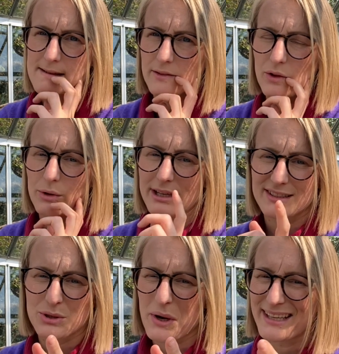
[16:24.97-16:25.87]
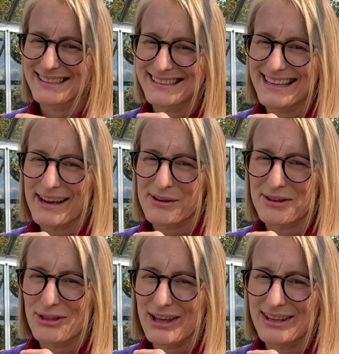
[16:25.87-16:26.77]
Though it is quite a scary
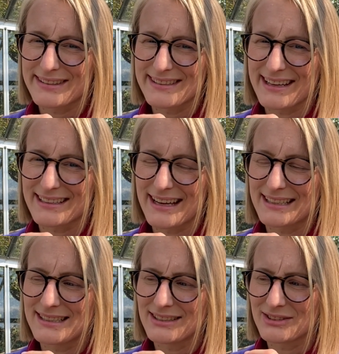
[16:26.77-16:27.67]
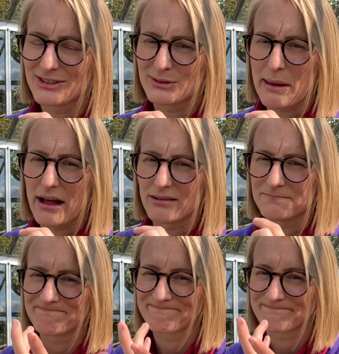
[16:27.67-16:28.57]
thing, isn't it? And it does smell.
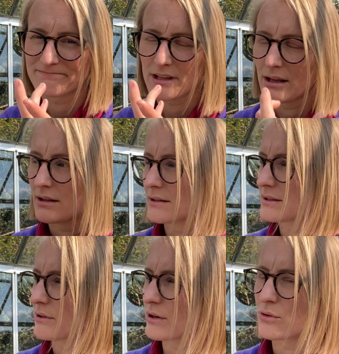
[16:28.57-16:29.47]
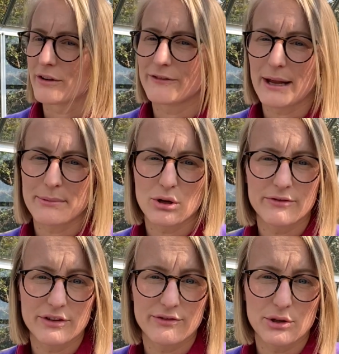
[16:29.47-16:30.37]
So I don't know, let me know
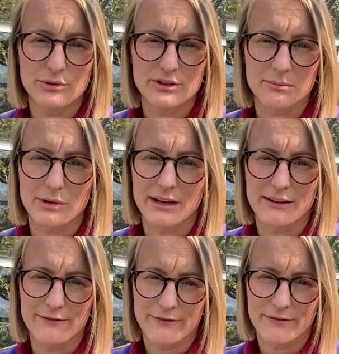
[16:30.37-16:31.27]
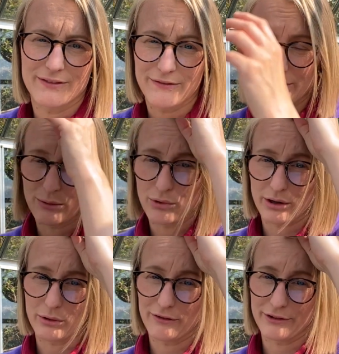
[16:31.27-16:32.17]
if you've used them and if they
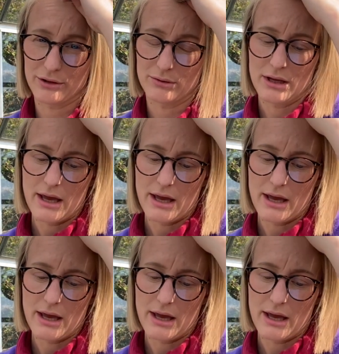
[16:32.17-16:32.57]
work well for you.